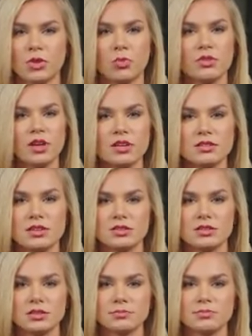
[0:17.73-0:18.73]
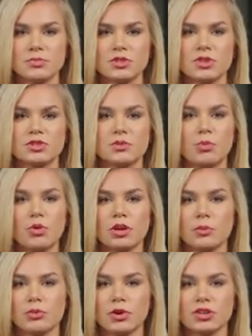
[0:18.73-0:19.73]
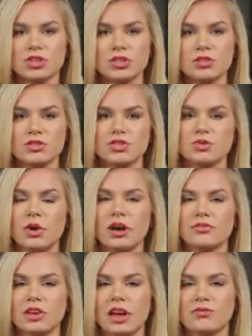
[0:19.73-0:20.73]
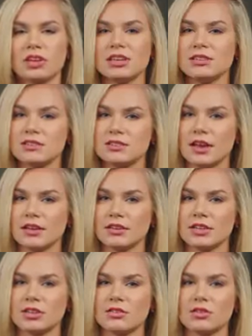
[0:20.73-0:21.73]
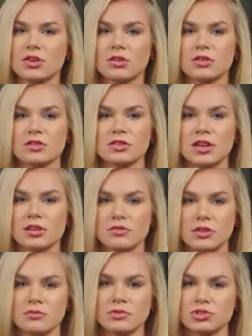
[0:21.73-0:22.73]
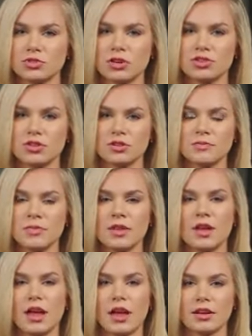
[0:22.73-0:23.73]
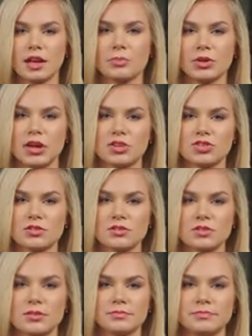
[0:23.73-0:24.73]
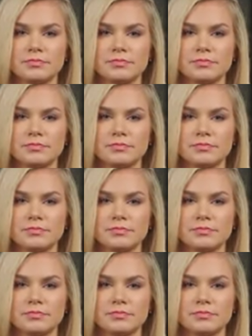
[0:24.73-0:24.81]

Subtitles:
With any system, to support operations, you have to have insight into the current state of infrastructure and applications.